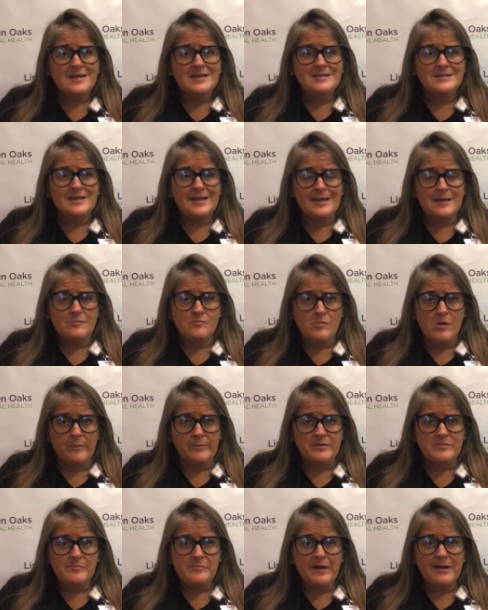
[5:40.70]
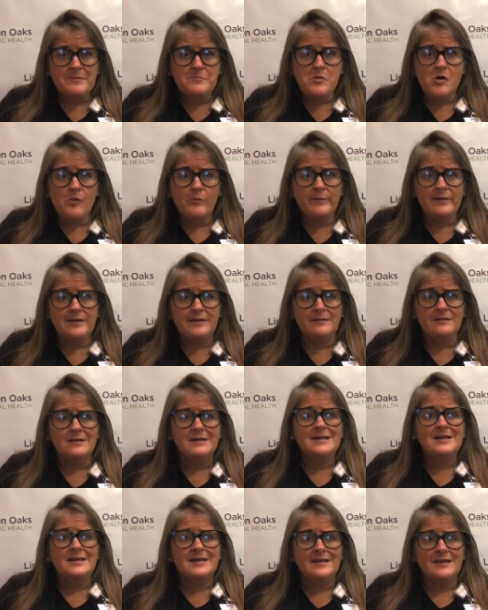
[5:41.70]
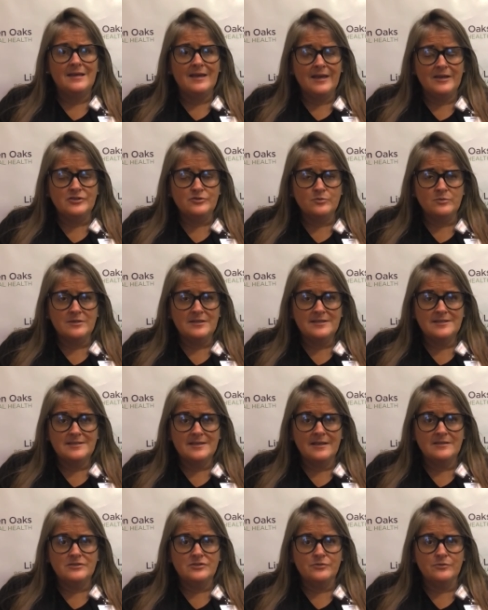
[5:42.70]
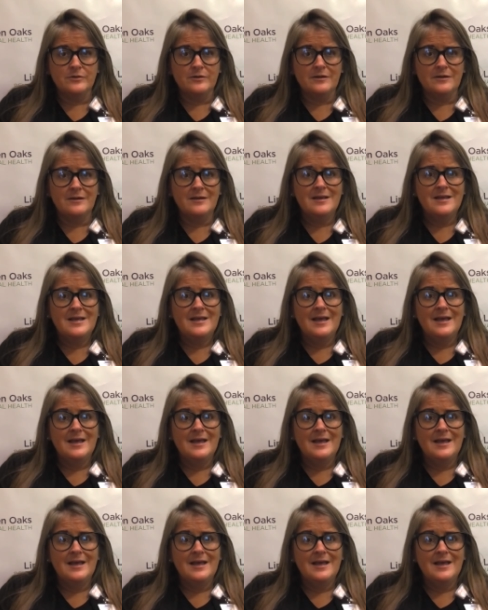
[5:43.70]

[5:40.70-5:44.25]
take it moment by moment, engage with the sensory,